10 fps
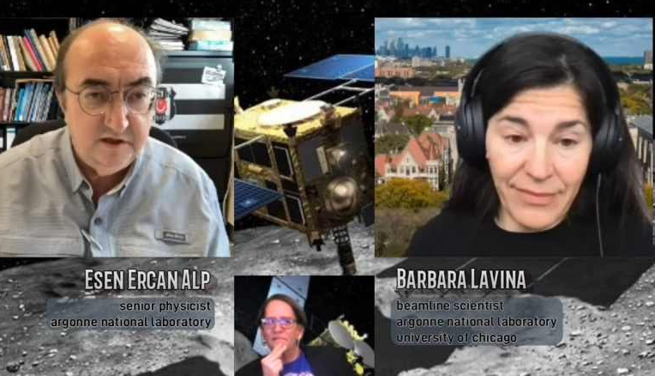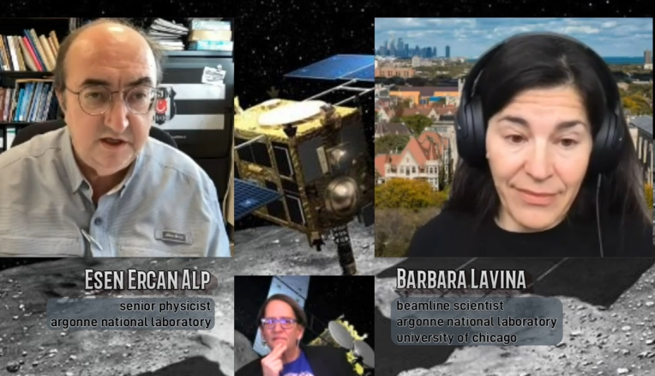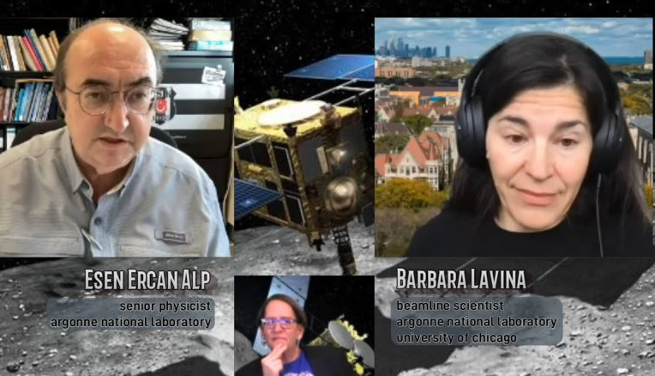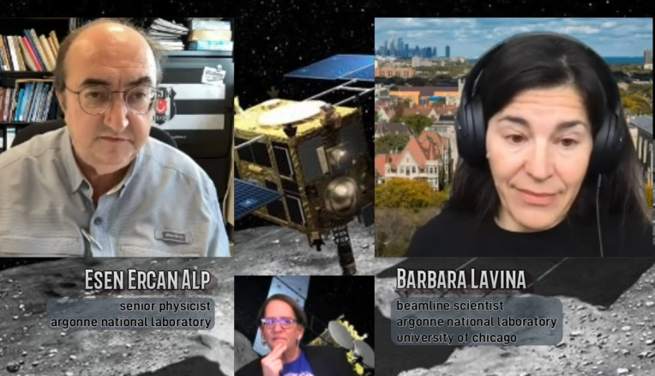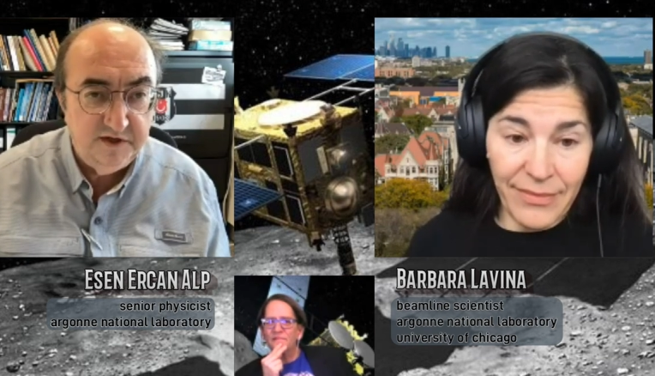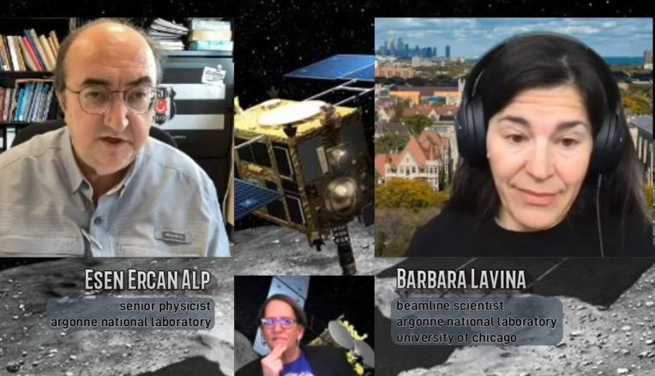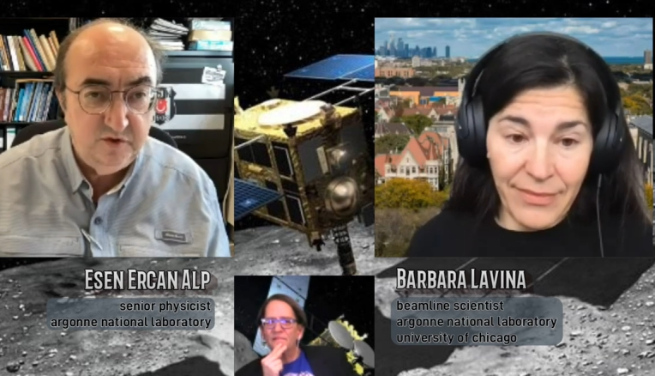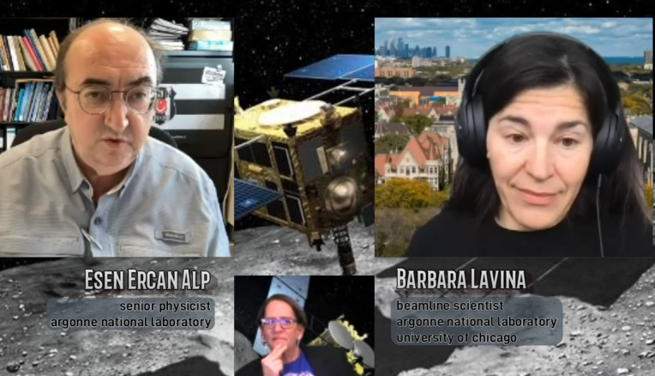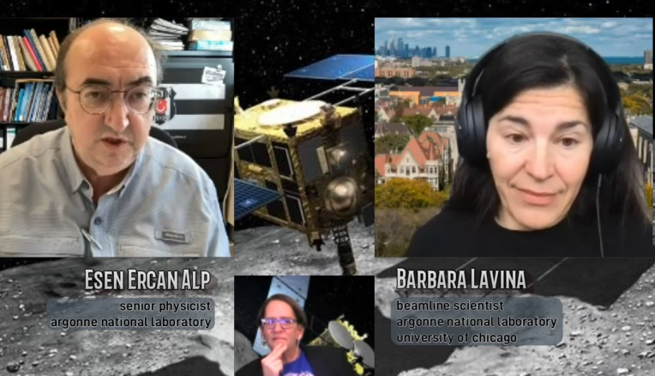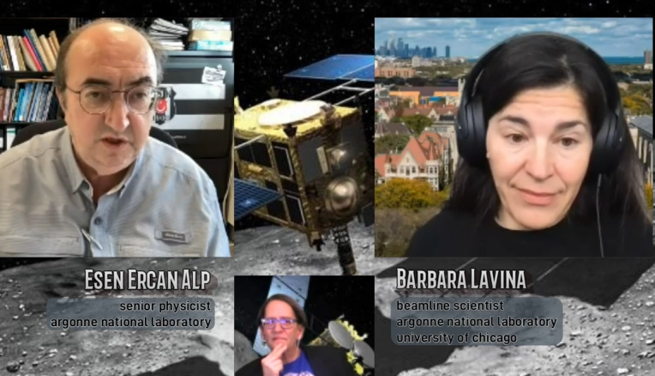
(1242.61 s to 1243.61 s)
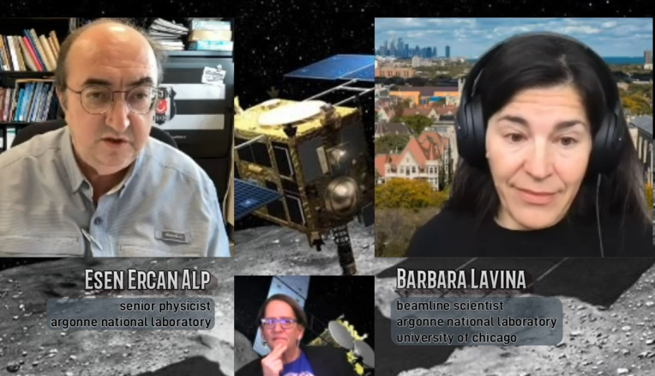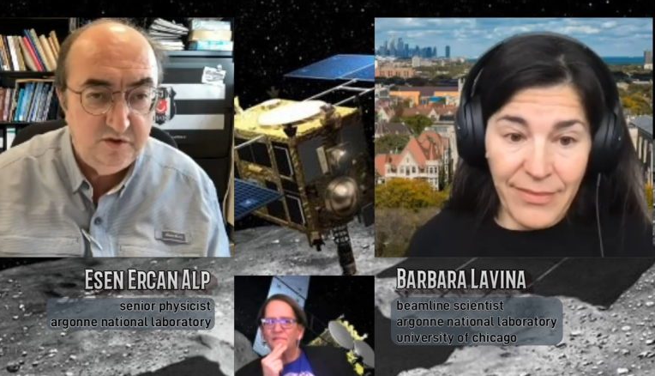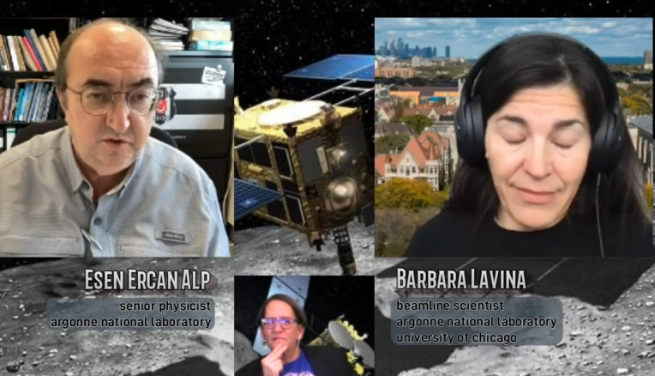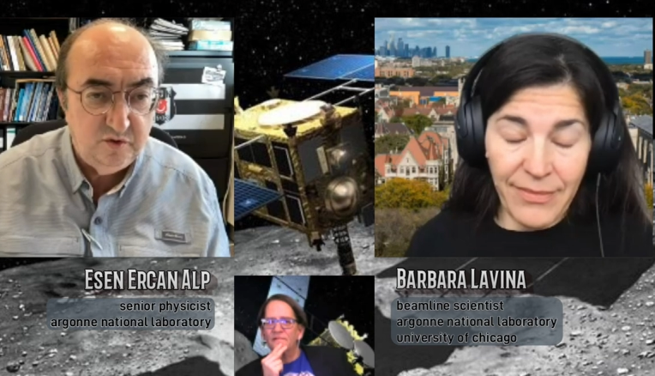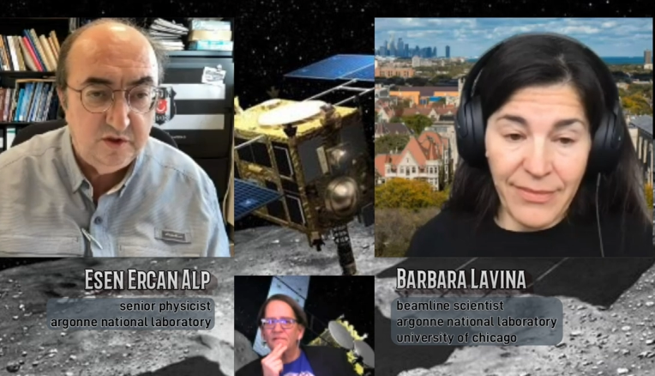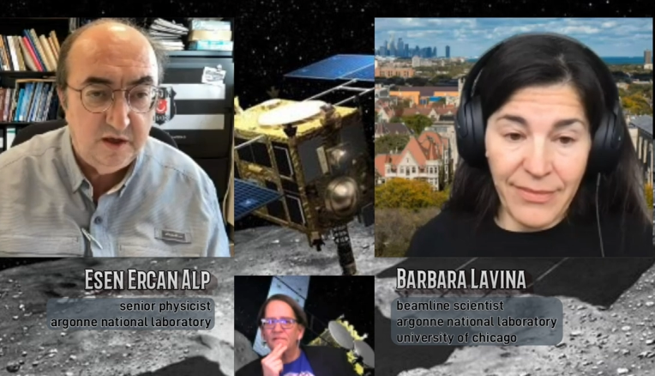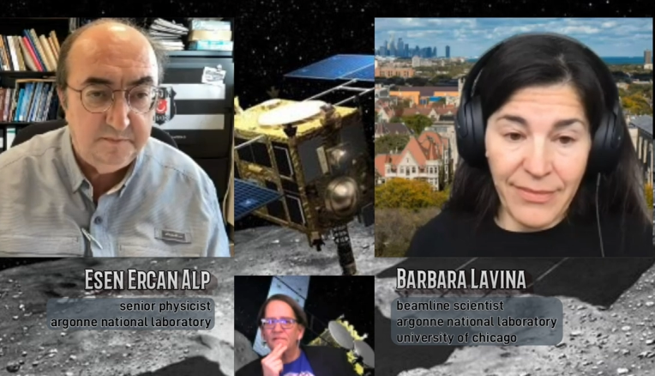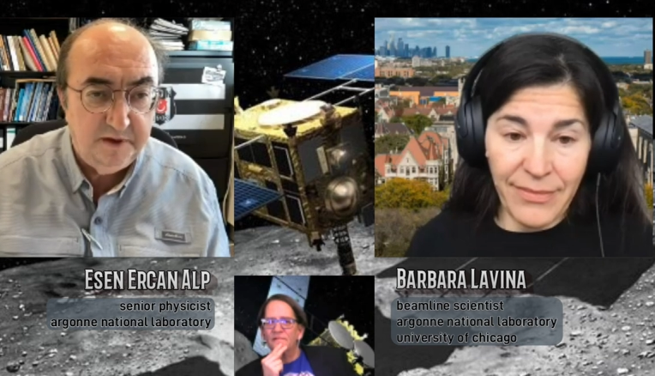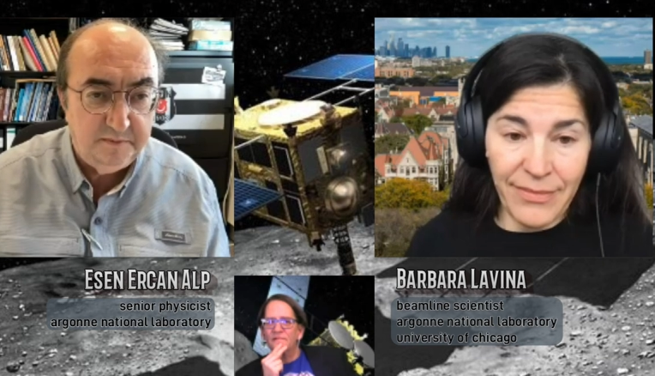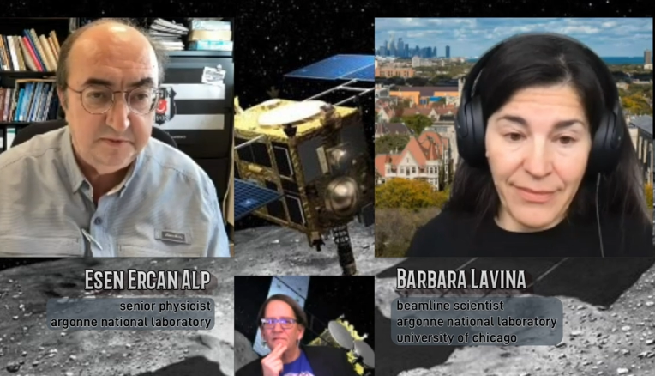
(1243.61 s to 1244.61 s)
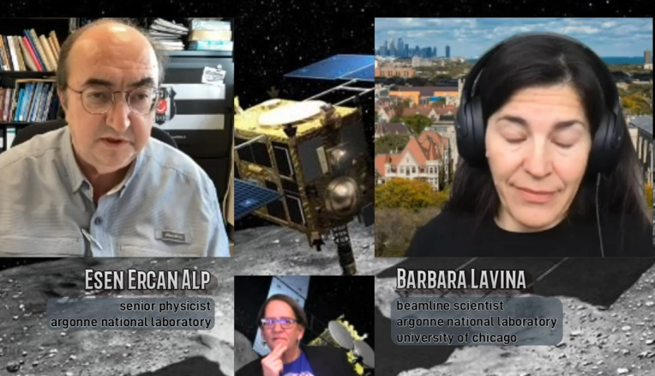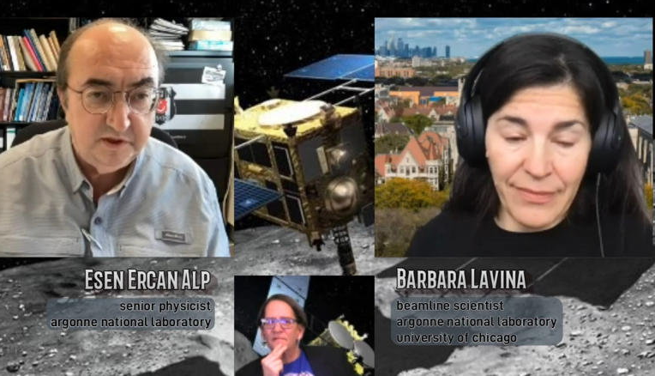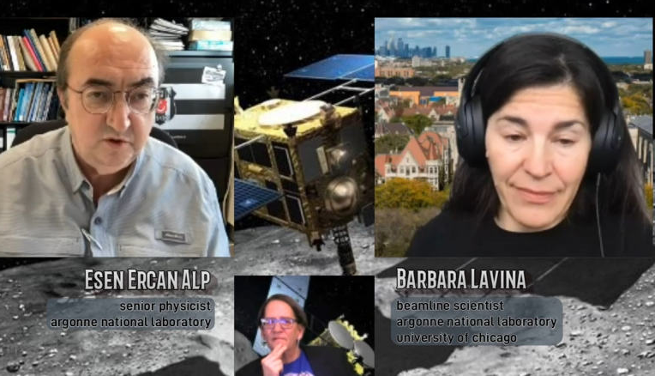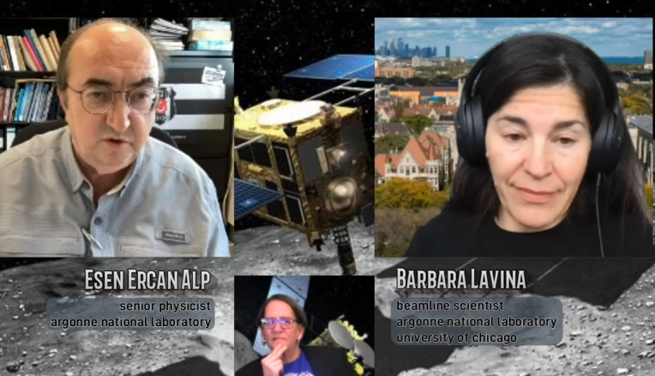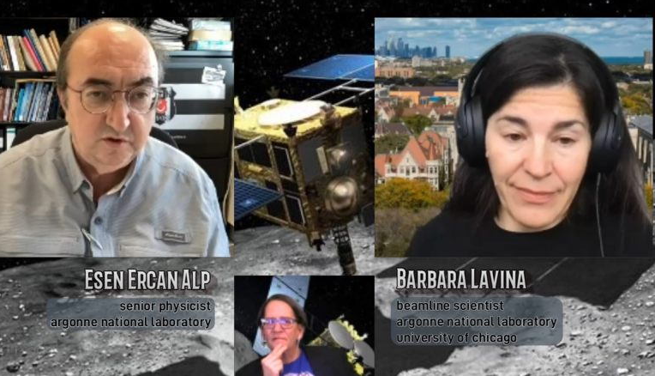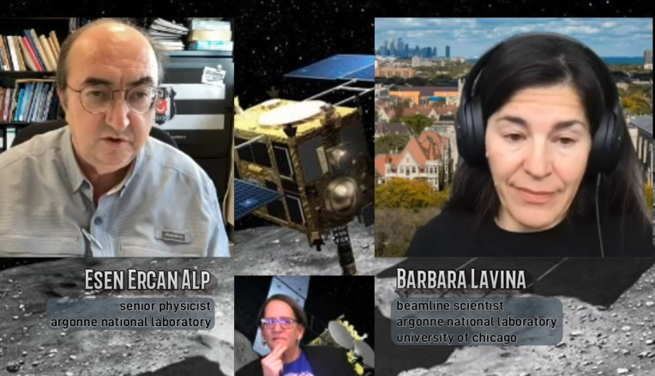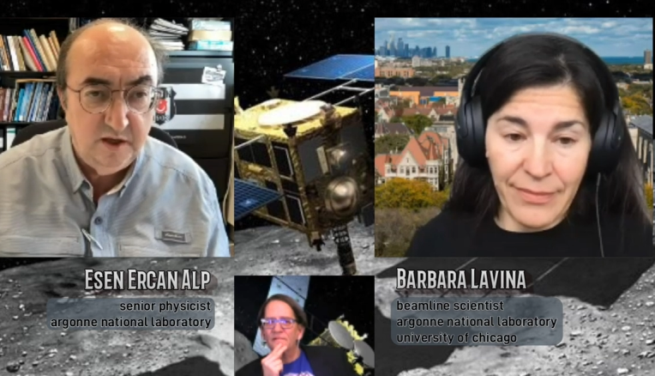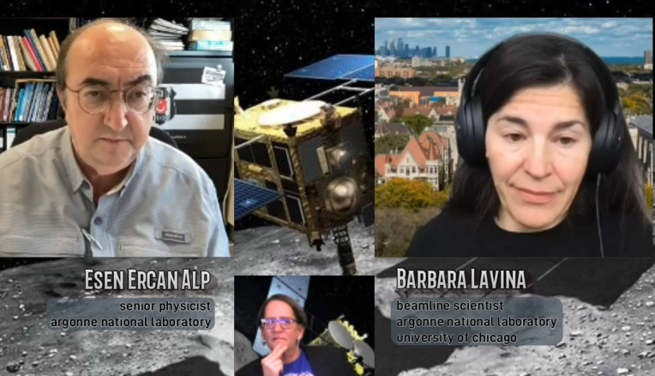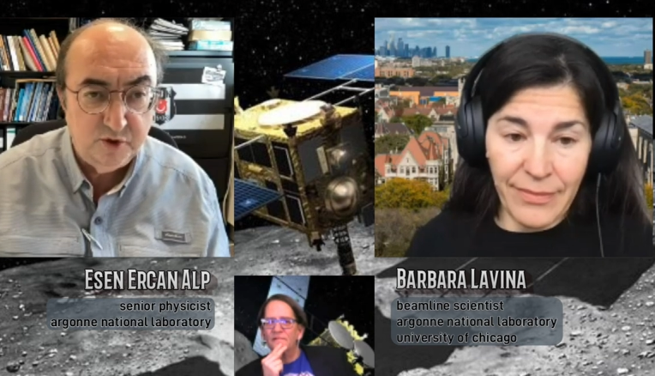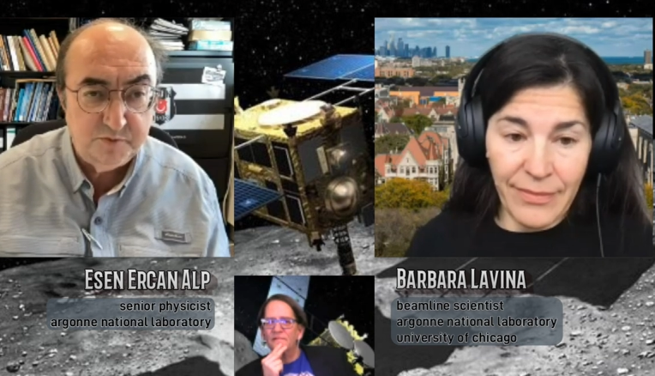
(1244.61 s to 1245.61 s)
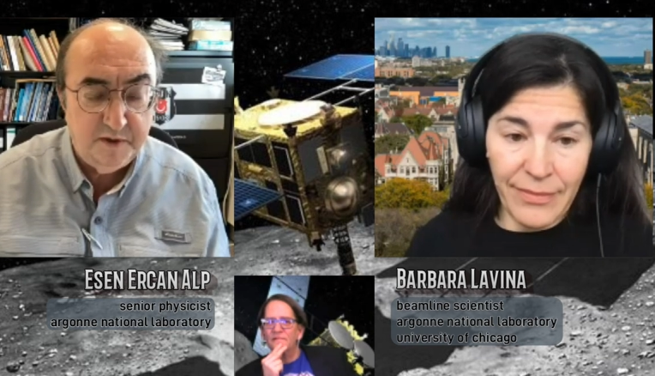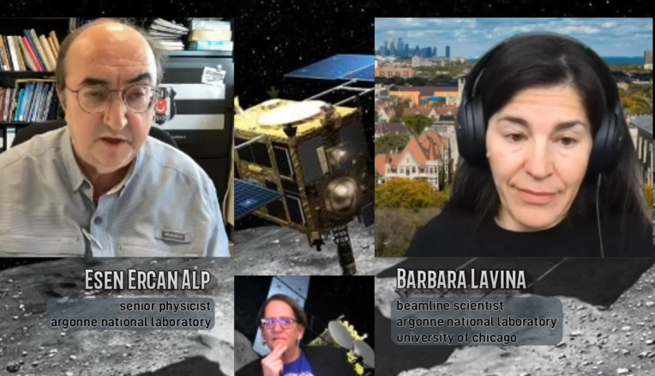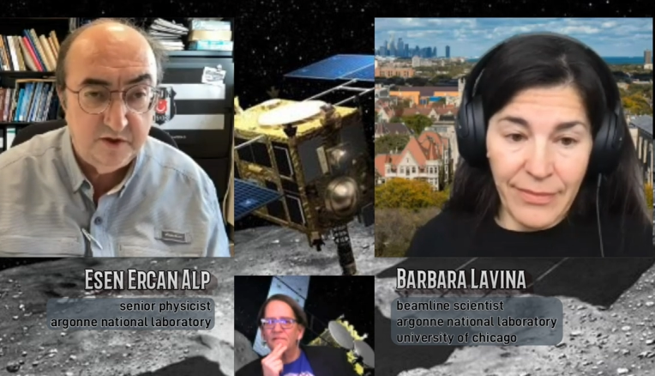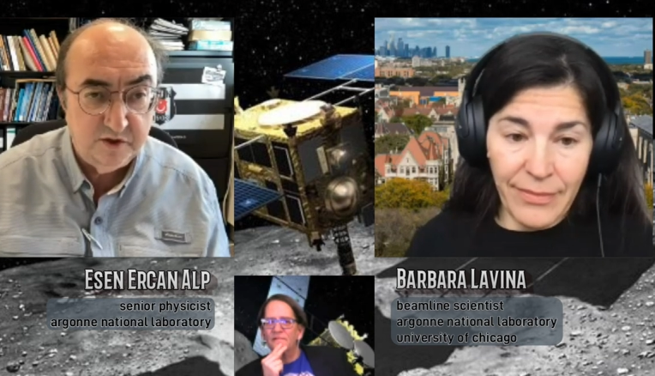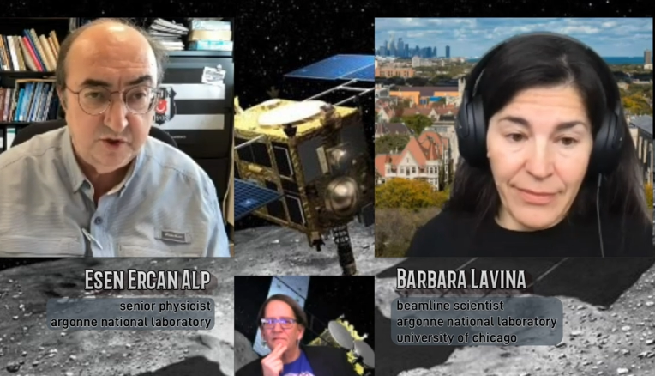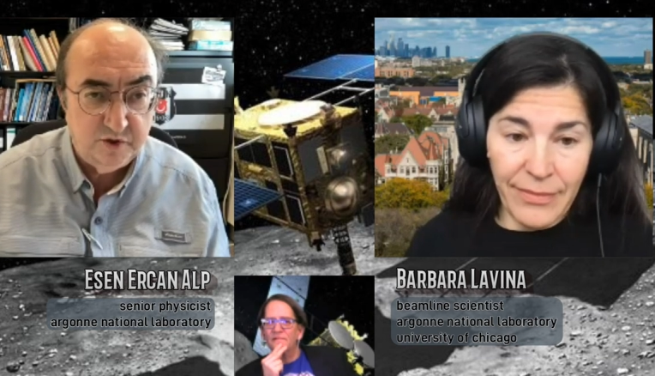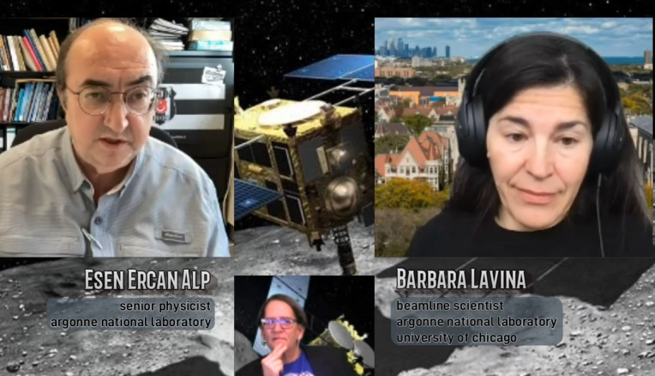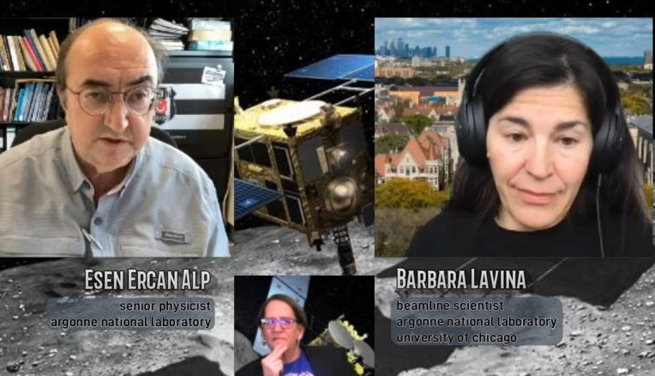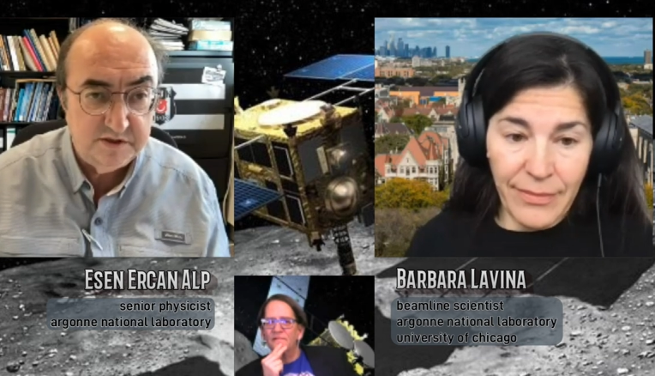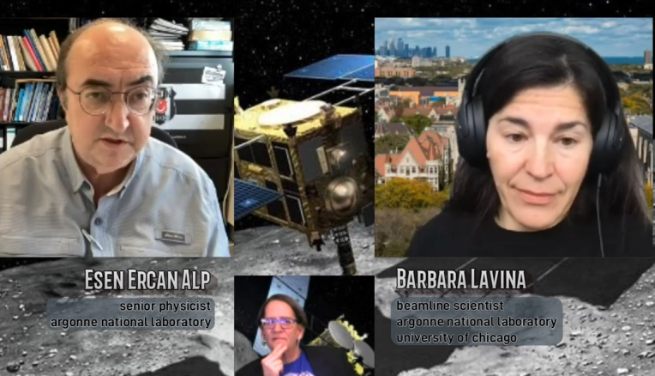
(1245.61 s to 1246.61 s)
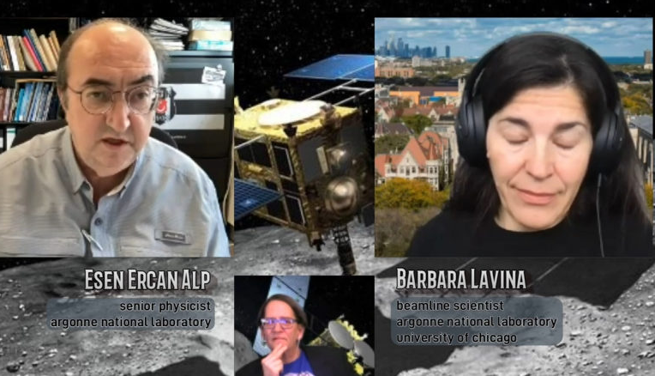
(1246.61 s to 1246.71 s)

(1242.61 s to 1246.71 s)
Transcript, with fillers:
Speaker 1: has a very unique nuclear property called a Mössbauer resonance.